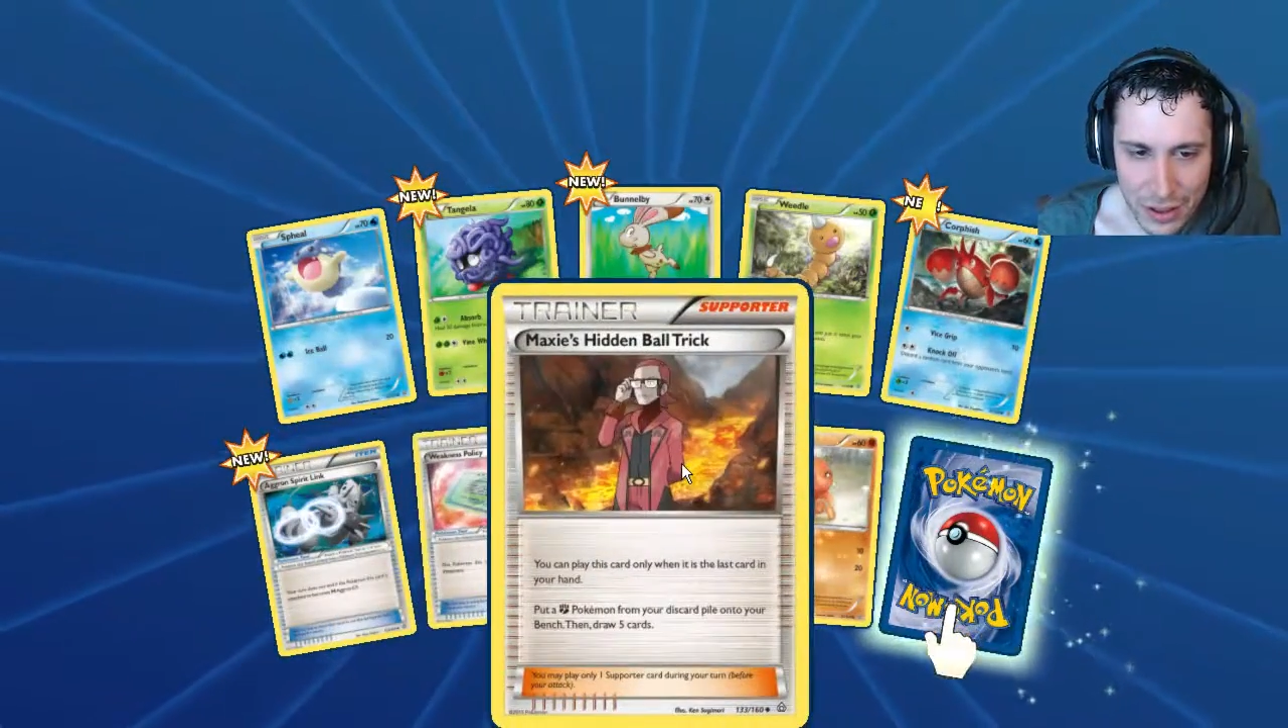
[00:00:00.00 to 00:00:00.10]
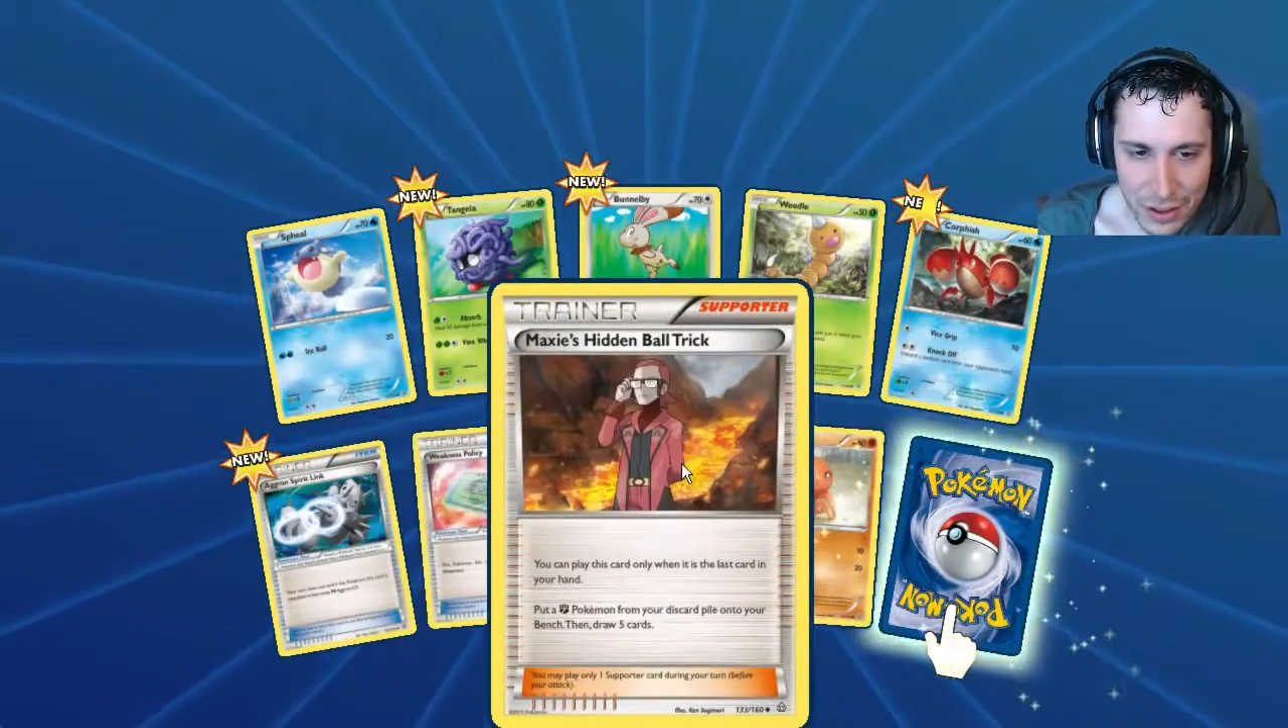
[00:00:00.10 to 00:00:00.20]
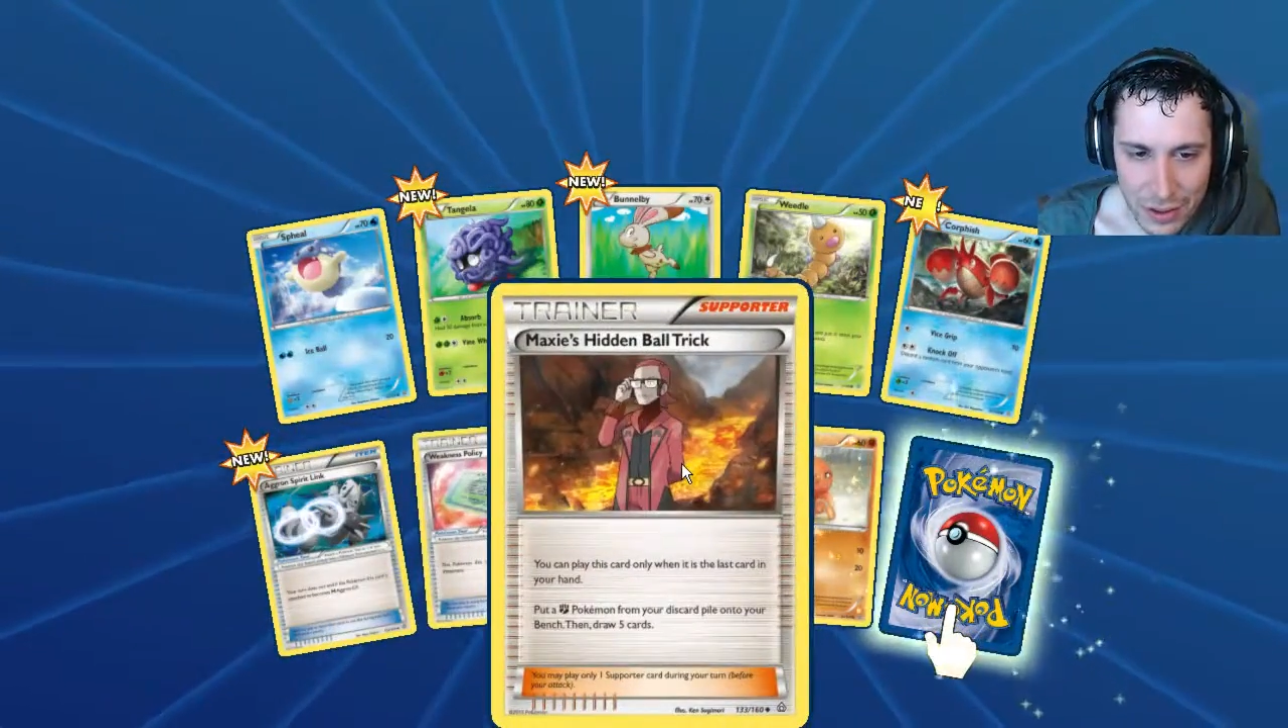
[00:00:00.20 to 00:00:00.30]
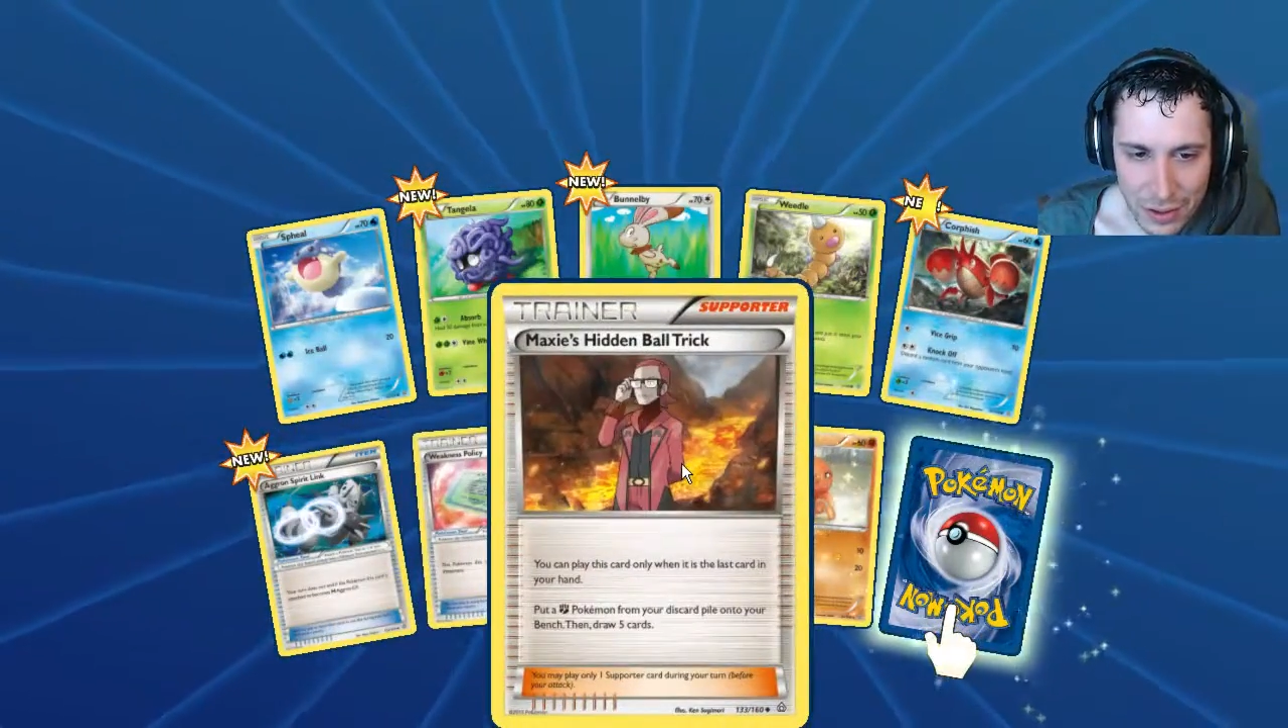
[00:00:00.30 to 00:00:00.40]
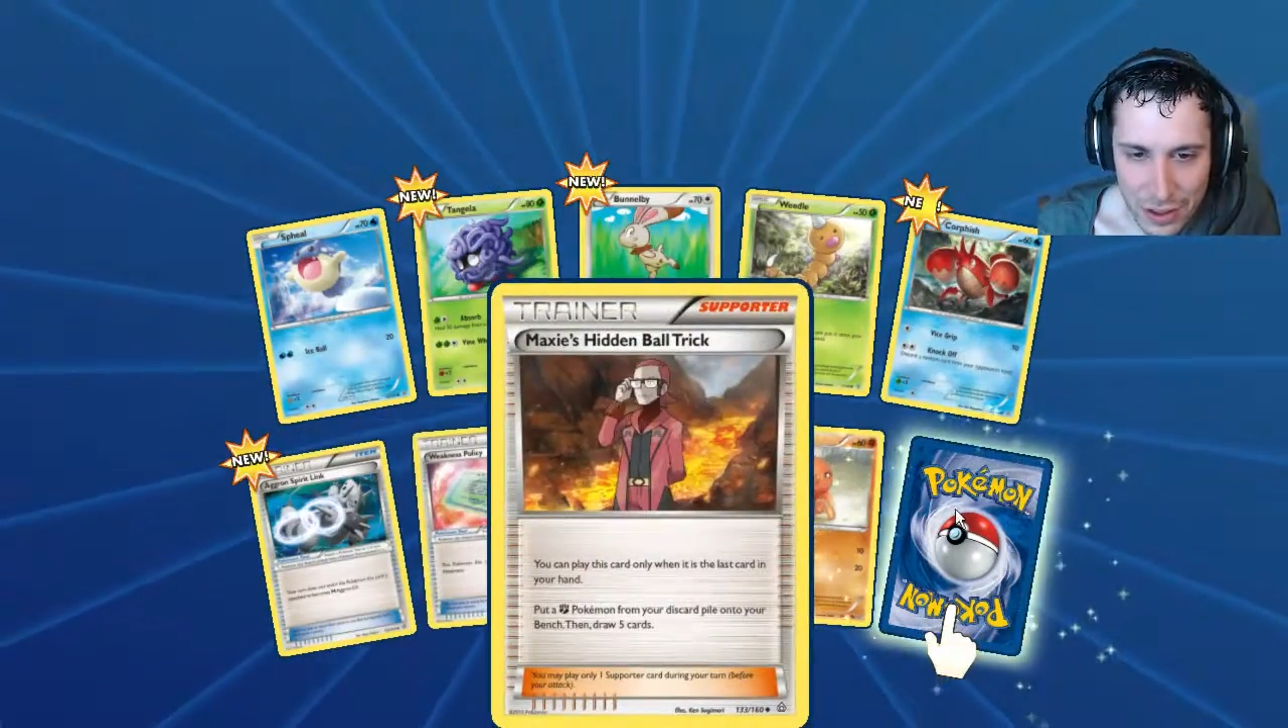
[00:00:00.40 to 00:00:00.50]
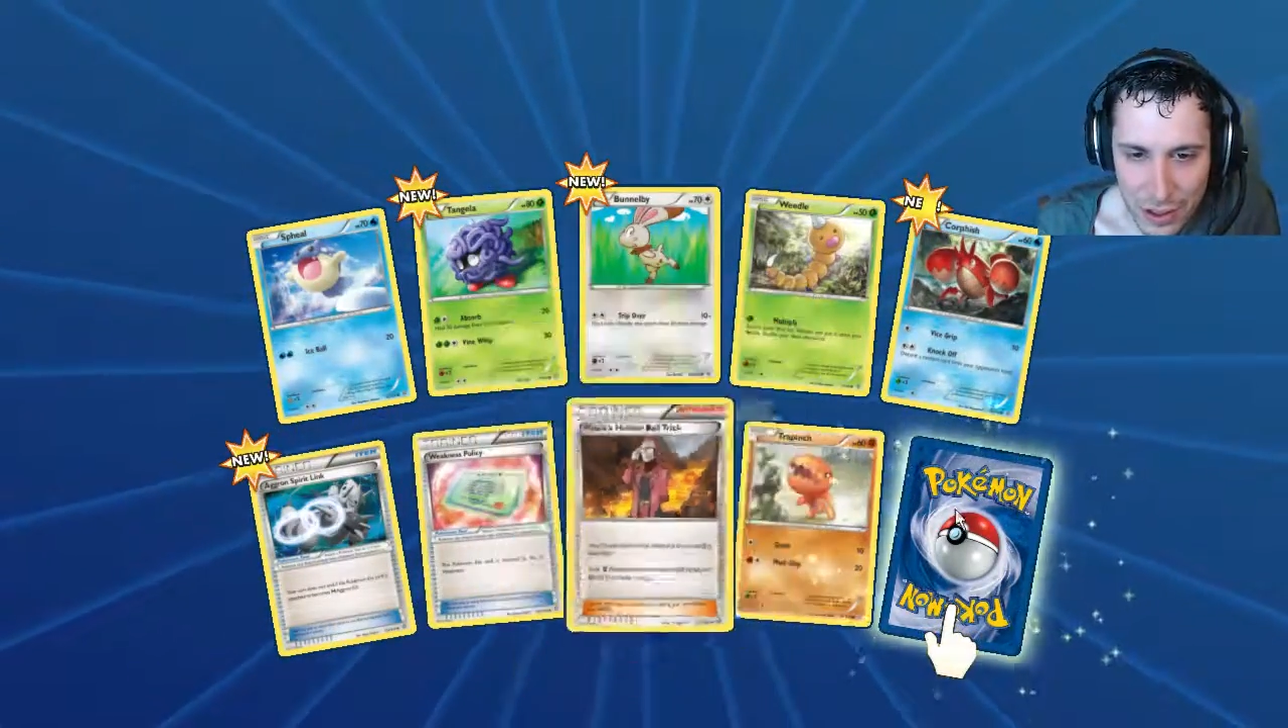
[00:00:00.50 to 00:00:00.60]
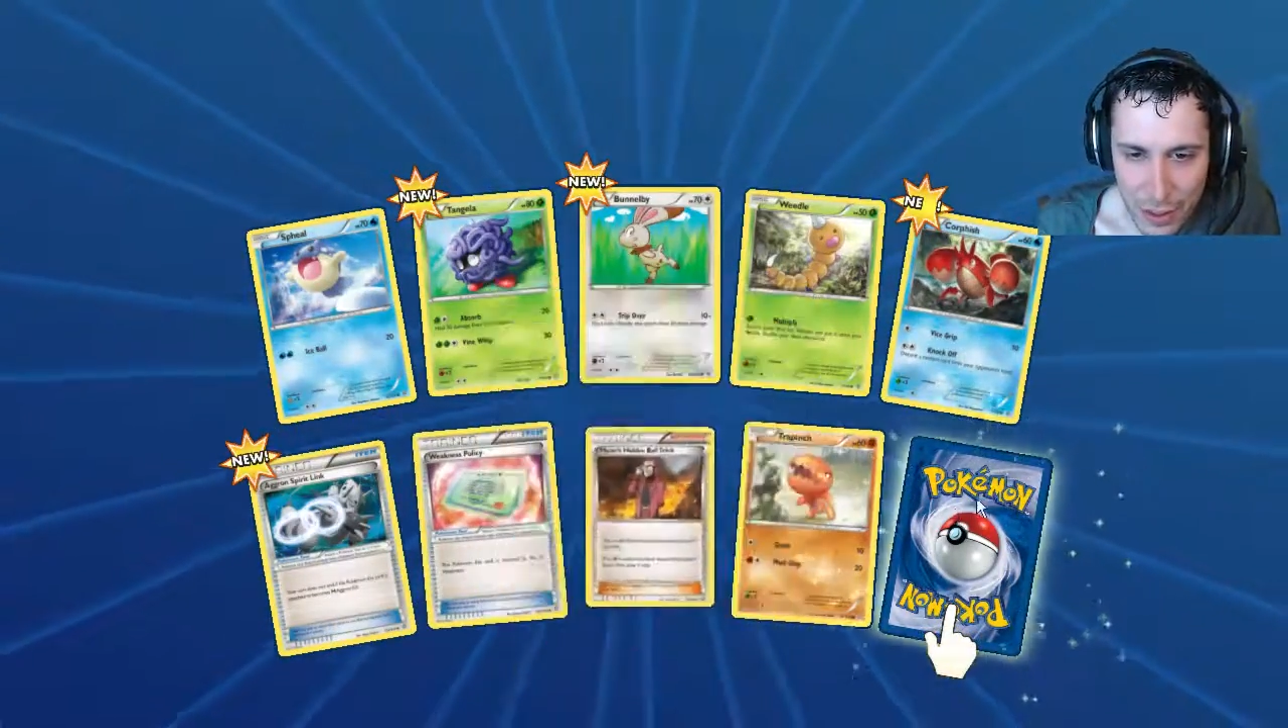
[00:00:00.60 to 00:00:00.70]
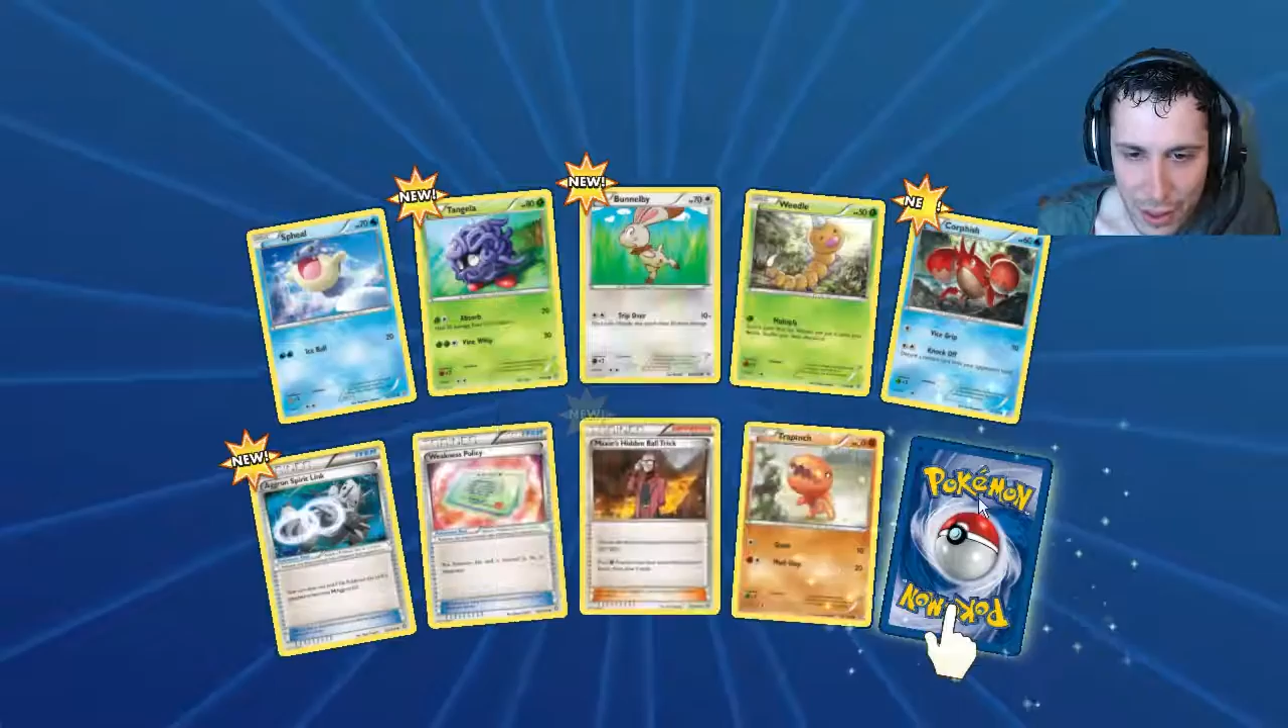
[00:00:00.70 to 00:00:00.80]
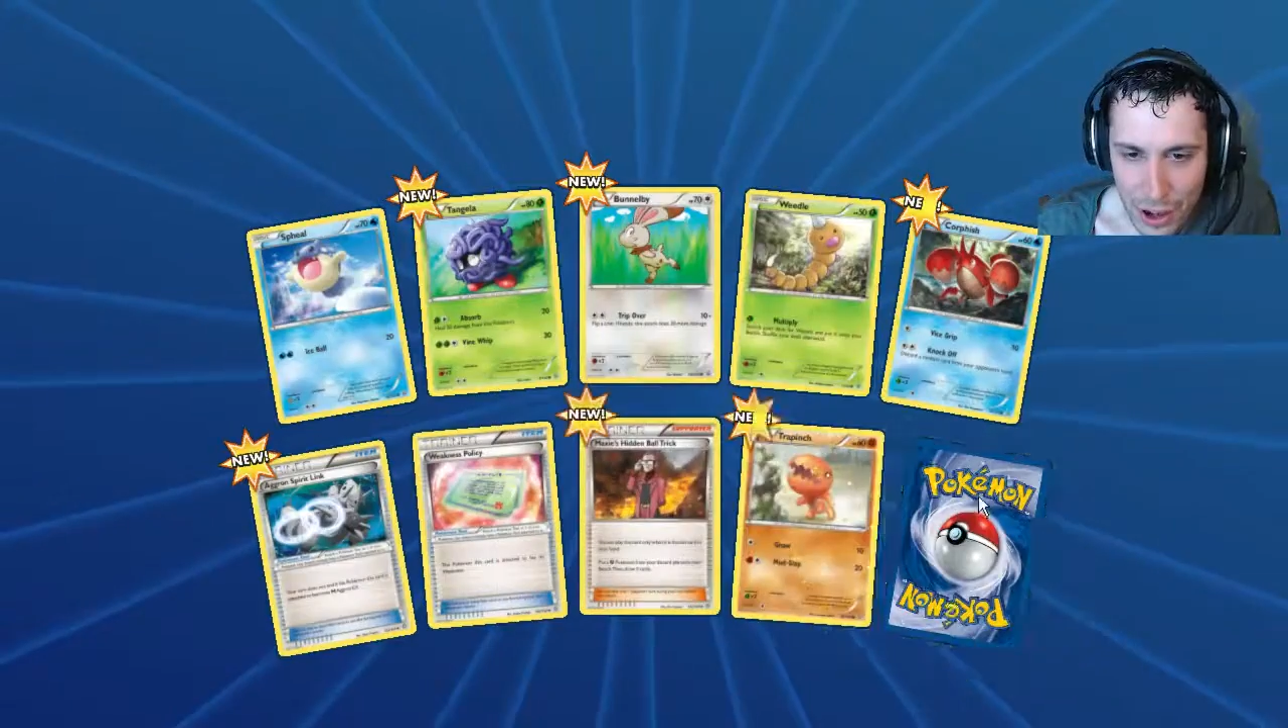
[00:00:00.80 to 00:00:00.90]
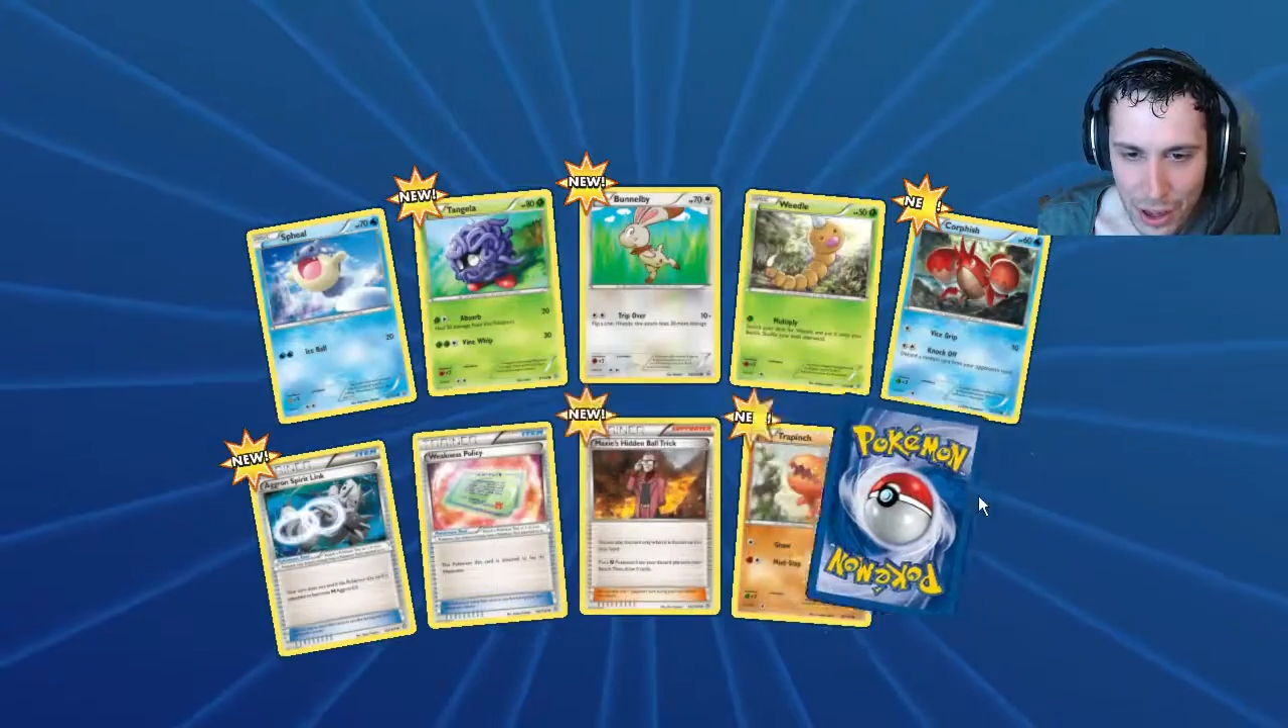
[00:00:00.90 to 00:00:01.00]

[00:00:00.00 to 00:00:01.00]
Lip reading: So I'm